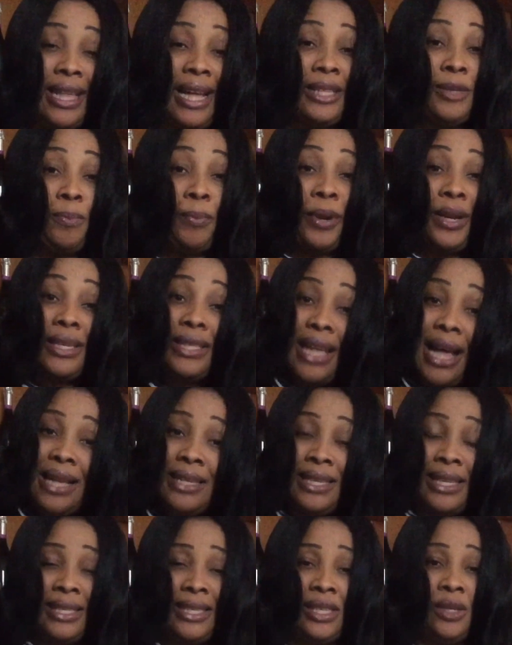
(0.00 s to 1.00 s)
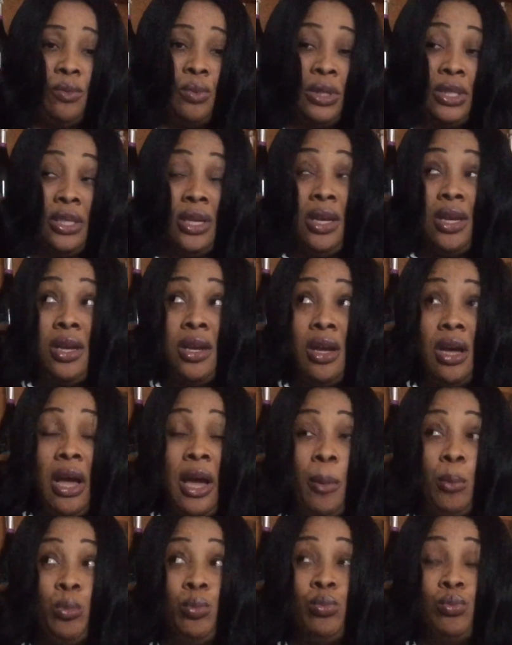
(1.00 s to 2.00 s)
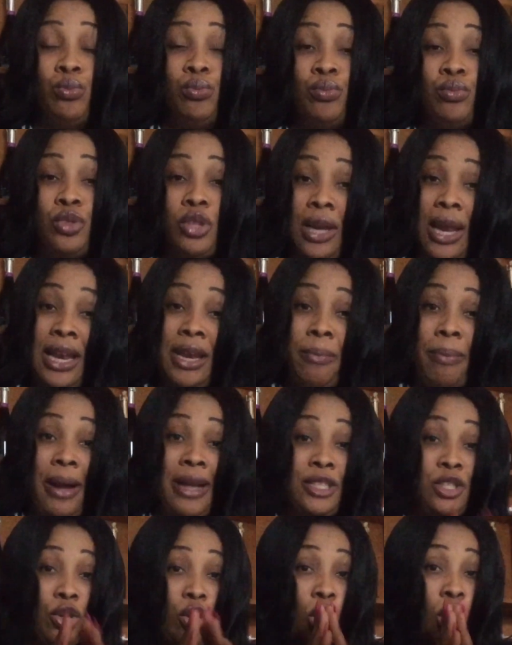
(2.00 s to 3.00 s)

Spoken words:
that Prince has a thing with Tolani Badge,